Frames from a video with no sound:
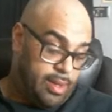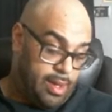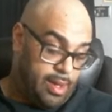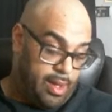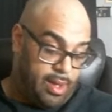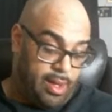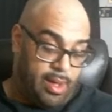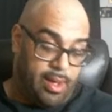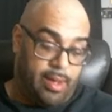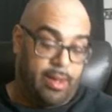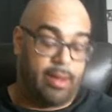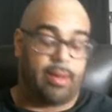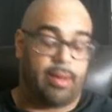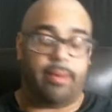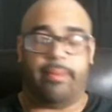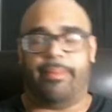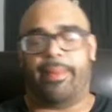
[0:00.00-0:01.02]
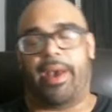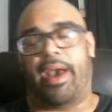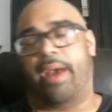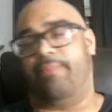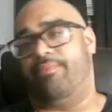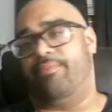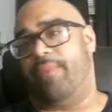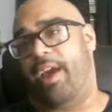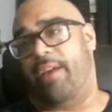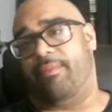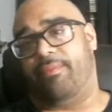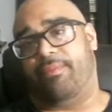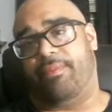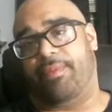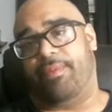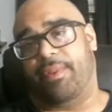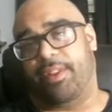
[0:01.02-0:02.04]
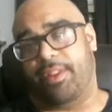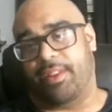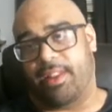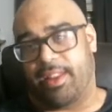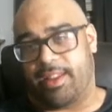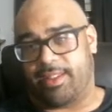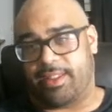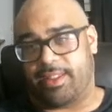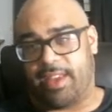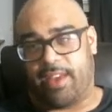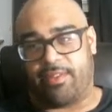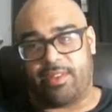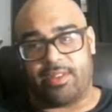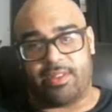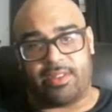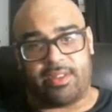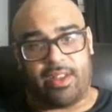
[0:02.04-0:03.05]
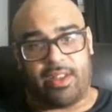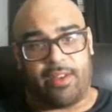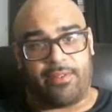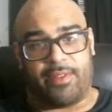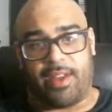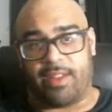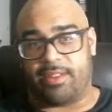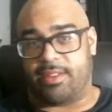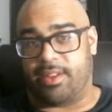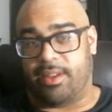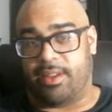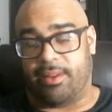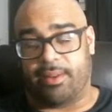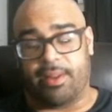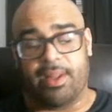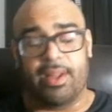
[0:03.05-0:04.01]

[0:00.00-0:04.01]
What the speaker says: I'm not feeling the Lacey Evans stuff yet still.